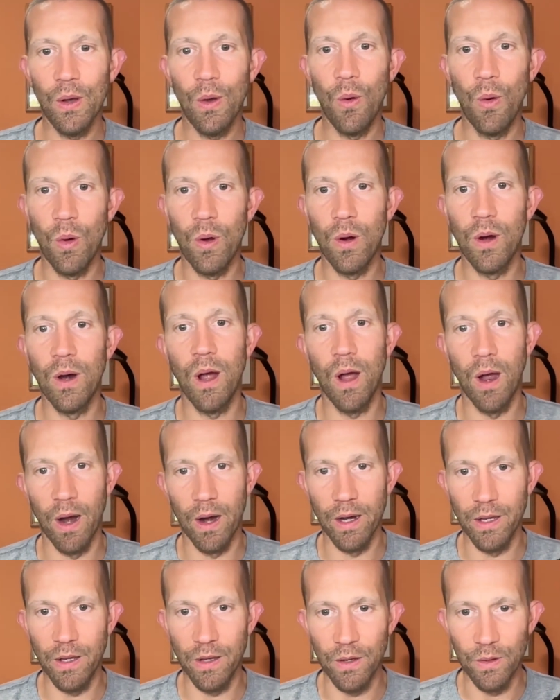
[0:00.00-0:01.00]
or are
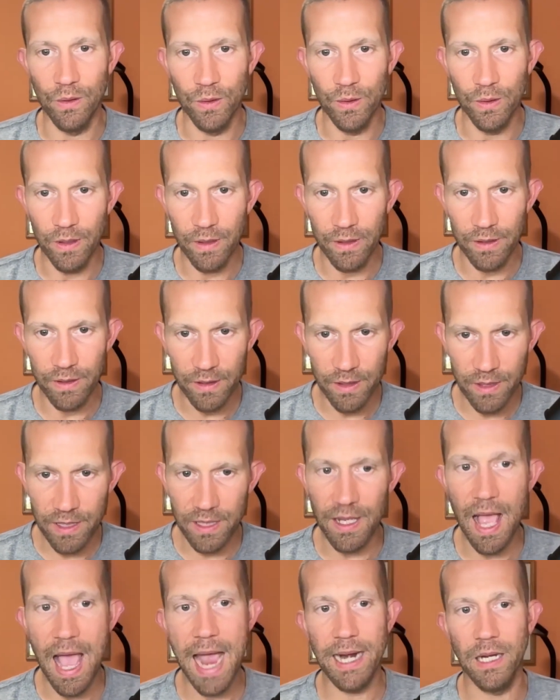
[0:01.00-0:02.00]
you
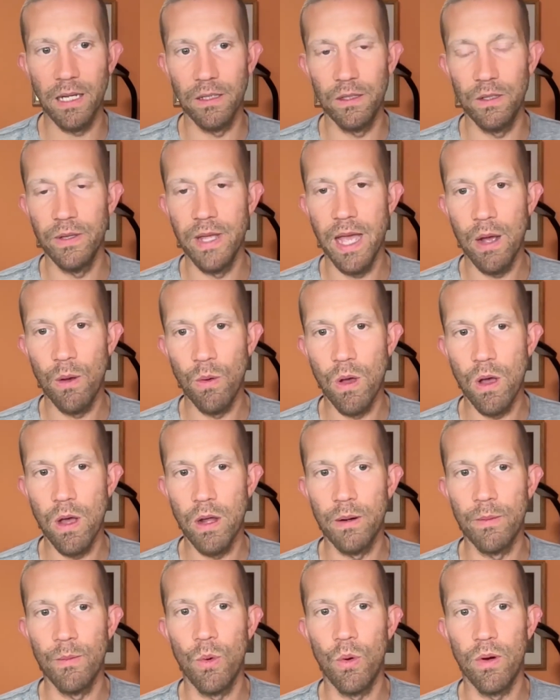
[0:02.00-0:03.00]
sliding through that
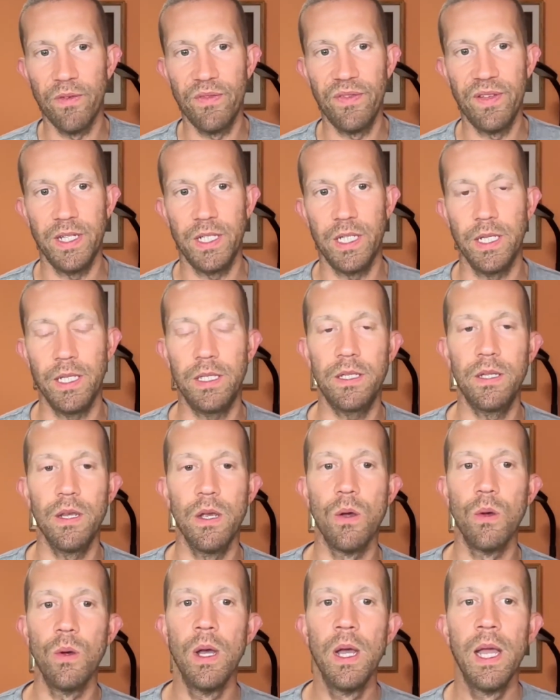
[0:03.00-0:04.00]
water more efficient?
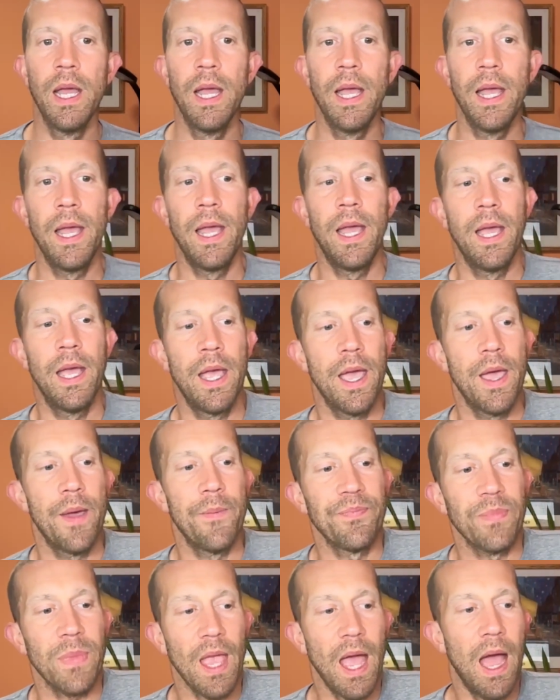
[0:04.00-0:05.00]
So
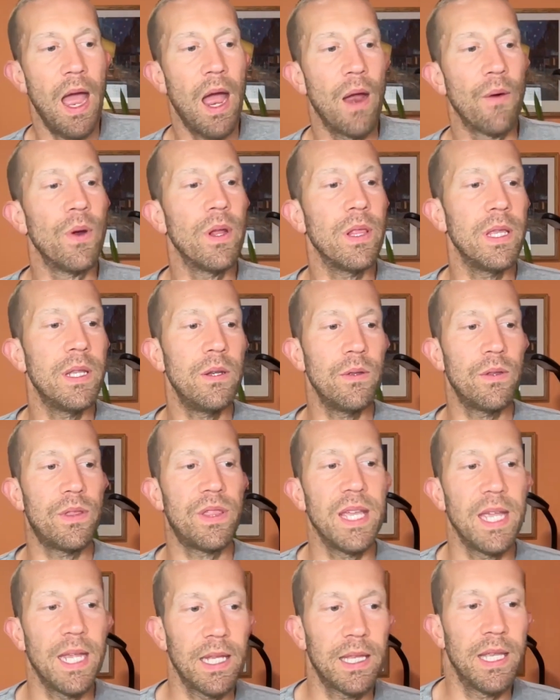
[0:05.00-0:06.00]
I really do
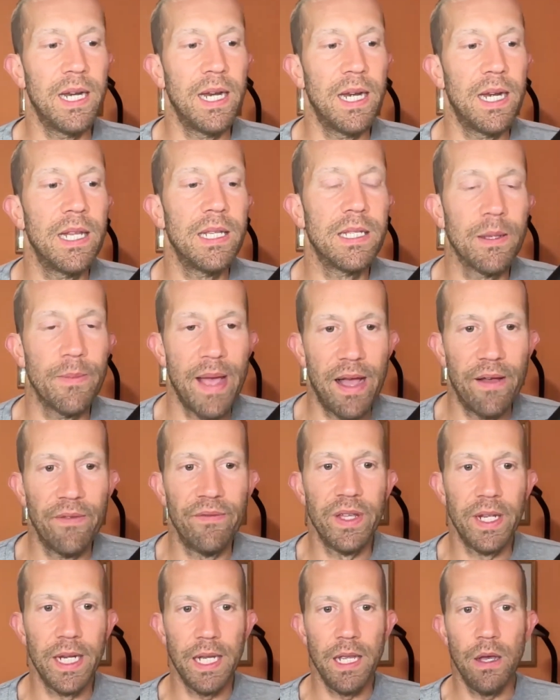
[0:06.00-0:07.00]
think that it is about
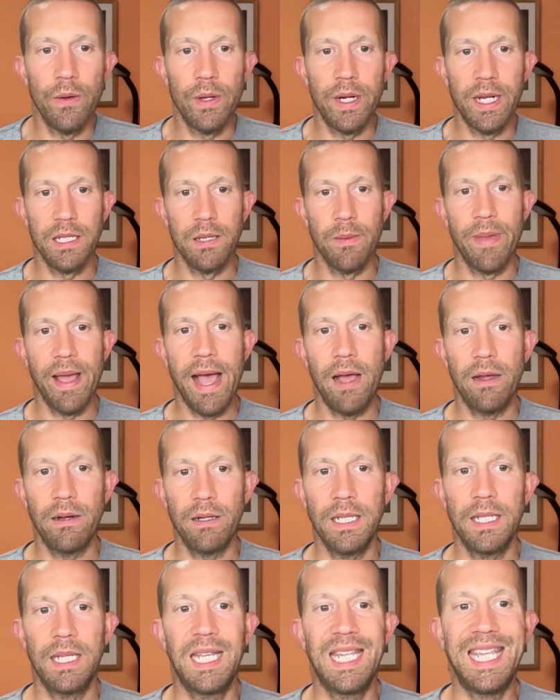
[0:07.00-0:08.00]
video. It is about
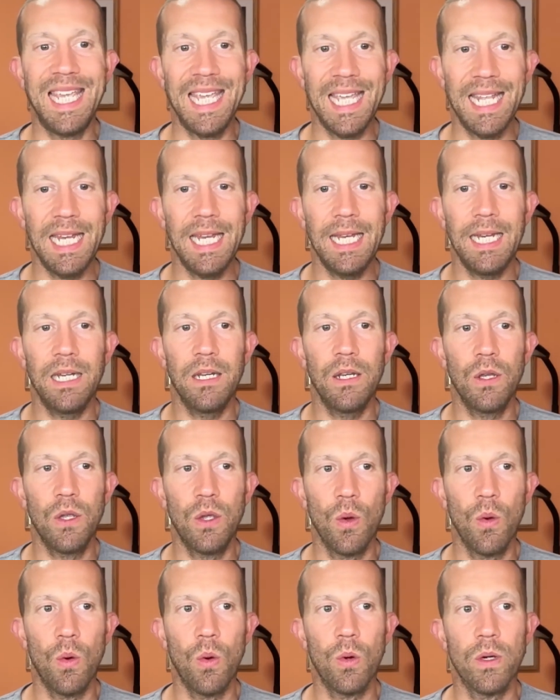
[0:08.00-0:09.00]
getting
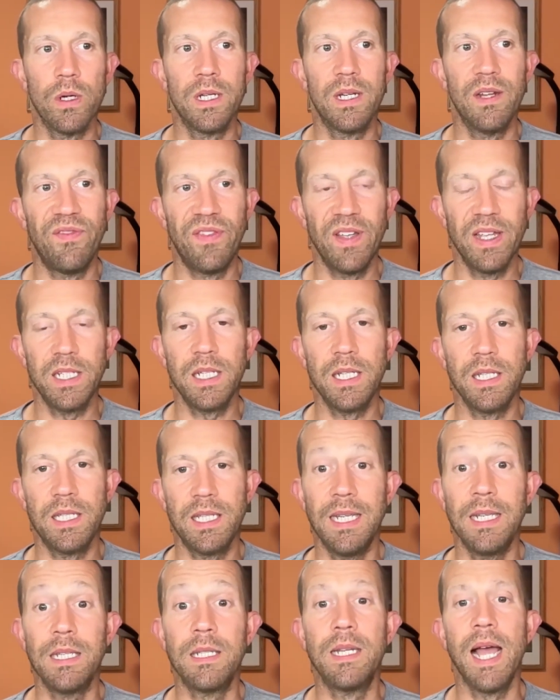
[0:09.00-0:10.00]
your
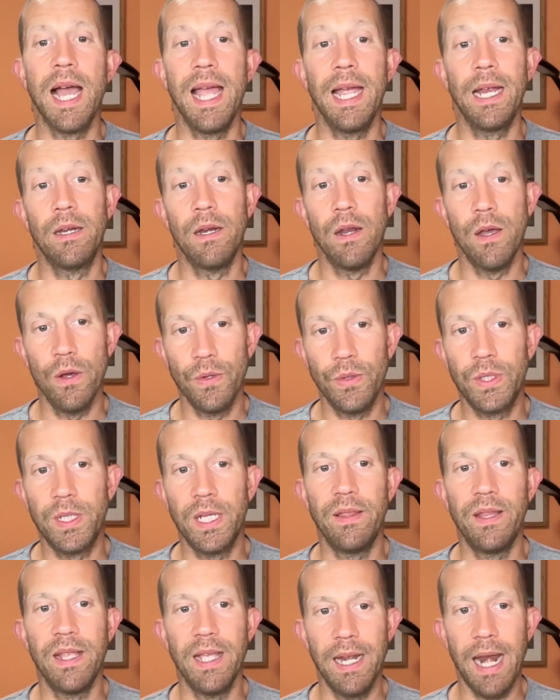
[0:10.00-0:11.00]
deficiencies diagnosed
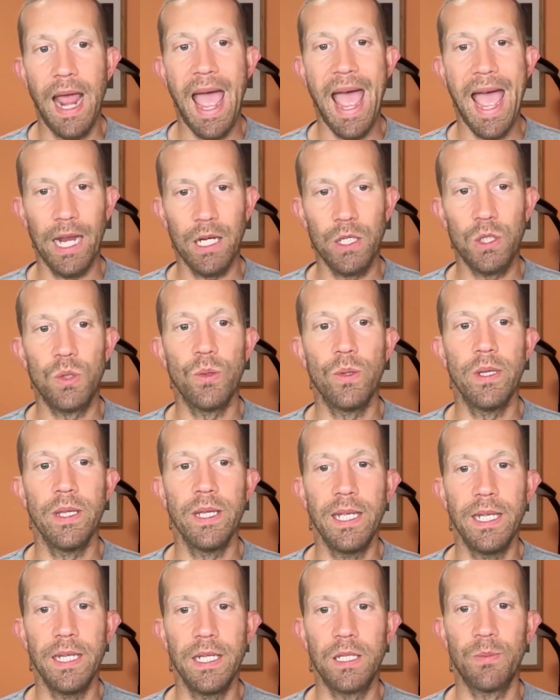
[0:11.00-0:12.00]
and then
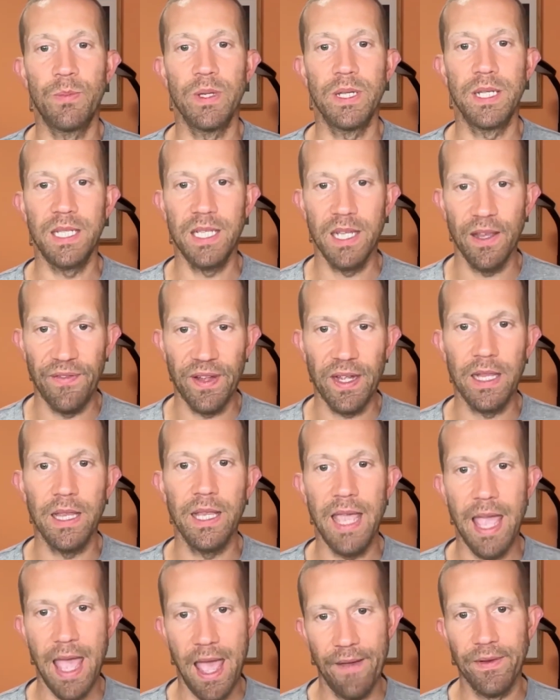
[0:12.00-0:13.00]
actually
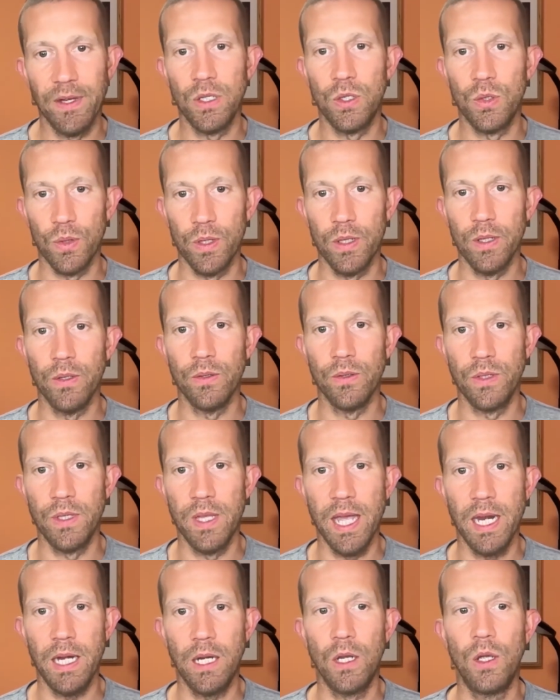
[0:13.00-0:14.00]
specifically having drills
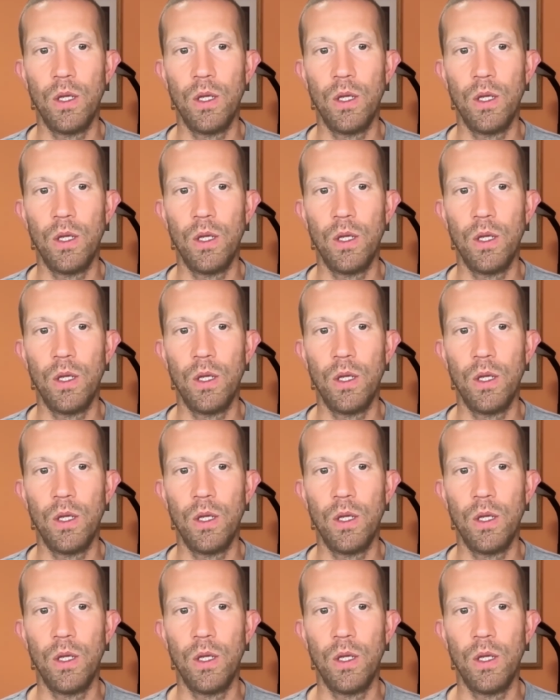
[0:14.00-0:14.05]
that